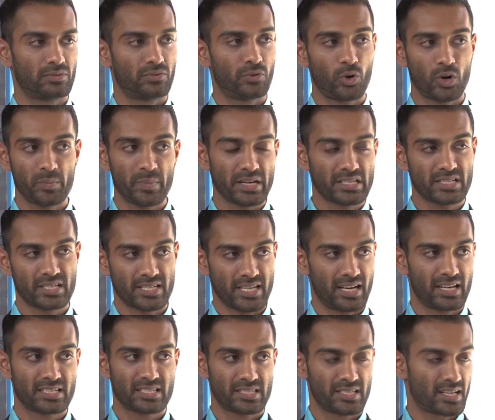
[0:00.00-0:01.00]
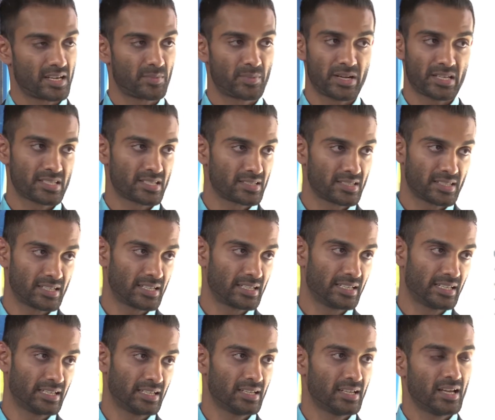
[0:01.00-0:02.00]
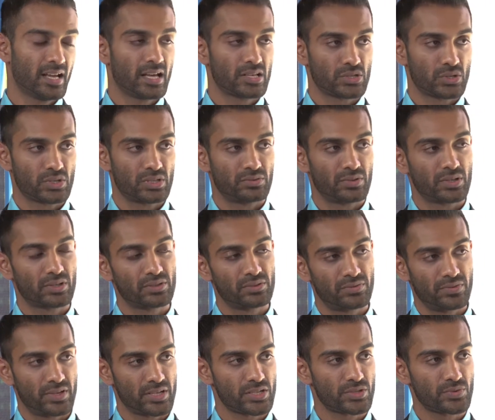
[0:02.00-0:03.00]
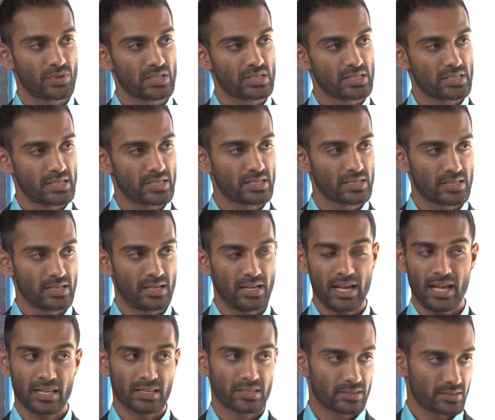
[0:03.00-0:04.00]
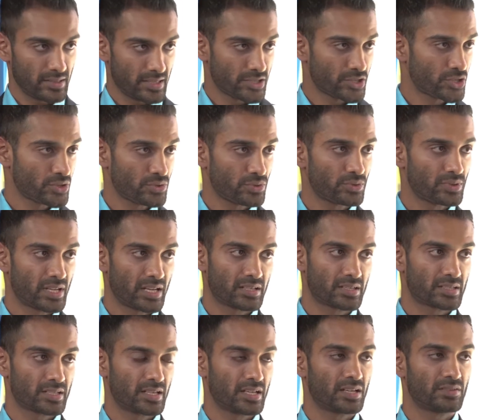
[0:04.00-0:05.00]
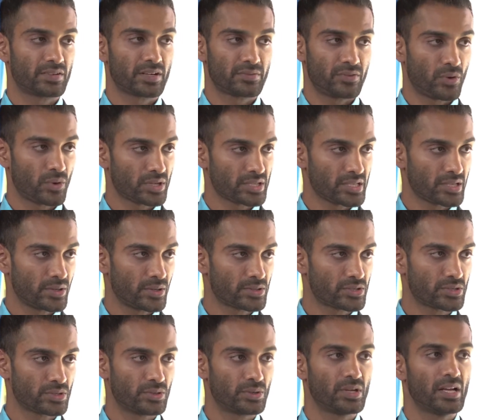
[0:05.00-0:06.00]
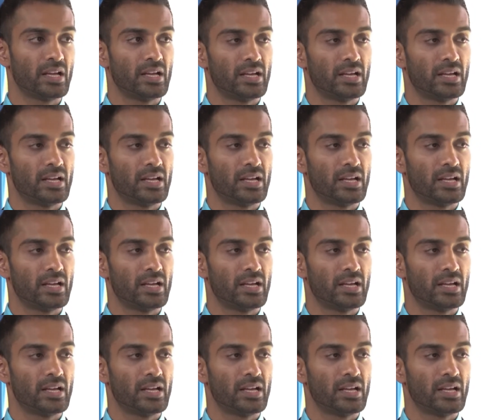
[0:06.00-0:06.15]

four major challenges that are present in India. So one of the first ones is the health issue that we're focusing on. So